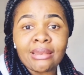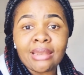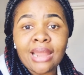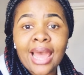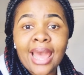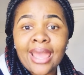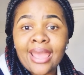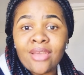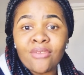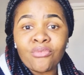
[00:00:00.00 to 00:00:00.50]

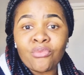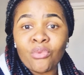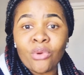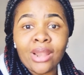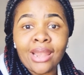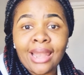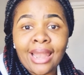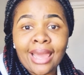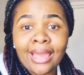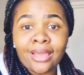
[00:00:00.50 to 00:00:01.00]
I have
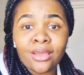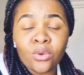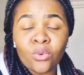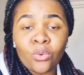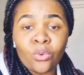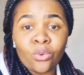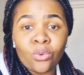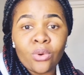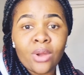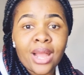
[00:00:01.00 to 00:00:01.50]
1 like
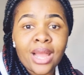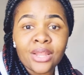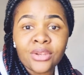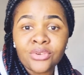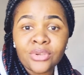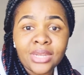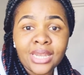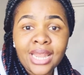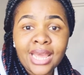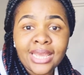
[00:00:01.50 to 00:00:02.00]
or
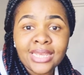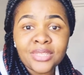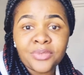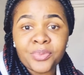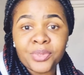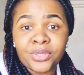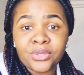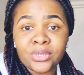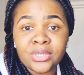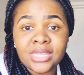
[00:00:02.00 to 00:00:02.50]
100 likes,
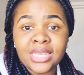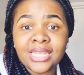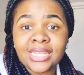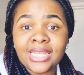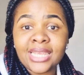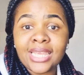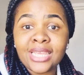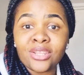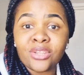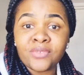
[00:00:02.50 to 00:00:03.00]
because at
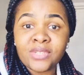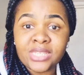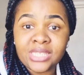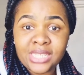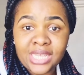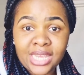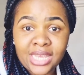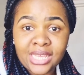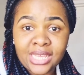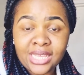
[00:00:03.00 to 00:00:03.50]
the end of the
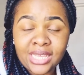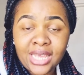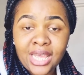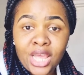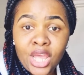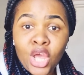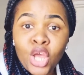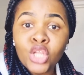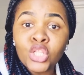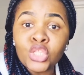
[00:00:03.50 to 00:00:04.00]
day,
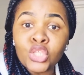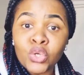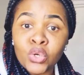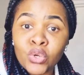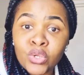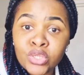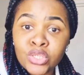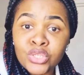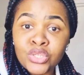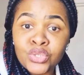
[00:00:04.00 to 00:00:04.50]

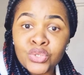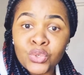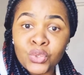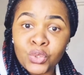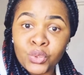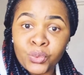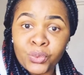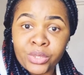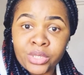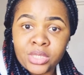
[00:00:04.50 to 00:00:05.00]
those
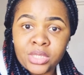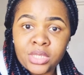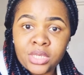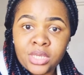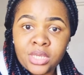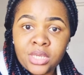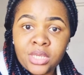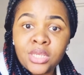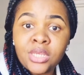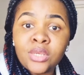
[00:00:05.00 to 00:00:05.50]
who
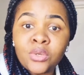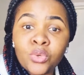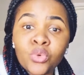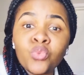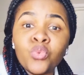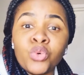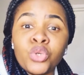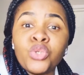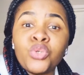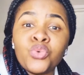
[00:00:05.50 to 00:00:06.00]

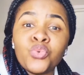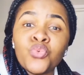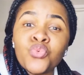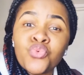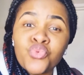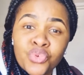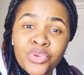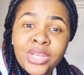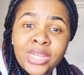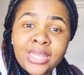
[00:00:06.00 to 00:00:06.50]
would
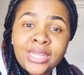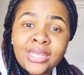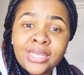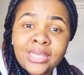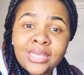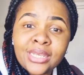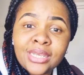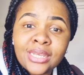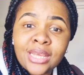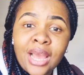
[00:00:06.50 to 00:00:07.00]

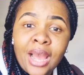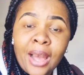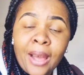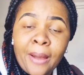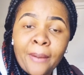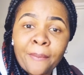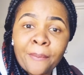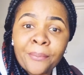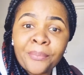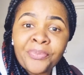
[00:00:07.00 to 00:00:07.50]
really
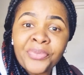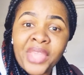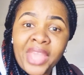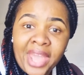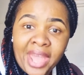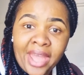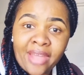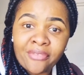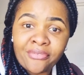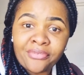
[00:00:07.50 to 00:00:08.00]

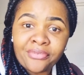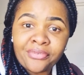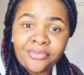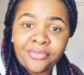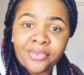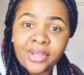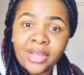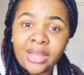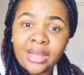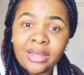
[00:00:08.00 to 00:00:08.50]
have
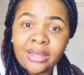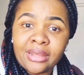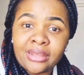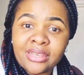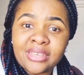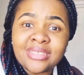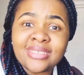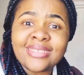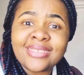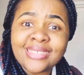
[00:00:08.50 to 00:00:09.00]

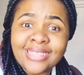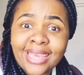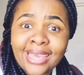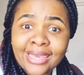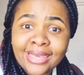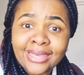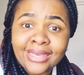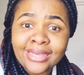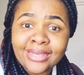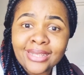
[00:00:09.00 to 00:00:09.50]
a
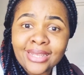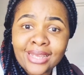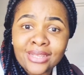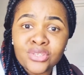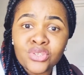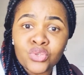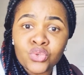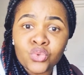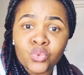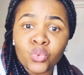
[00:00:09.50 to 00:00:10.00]
say
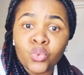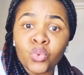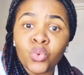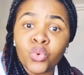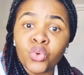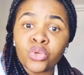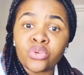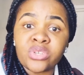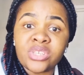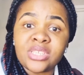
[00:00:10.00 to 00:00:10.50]
as to
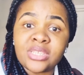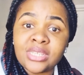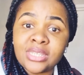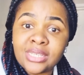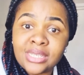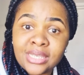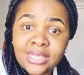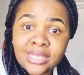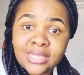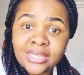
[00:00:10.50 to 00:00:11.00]
who Christine
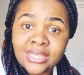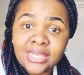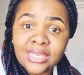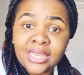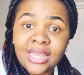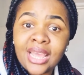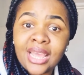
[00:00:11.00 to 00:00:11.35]
is and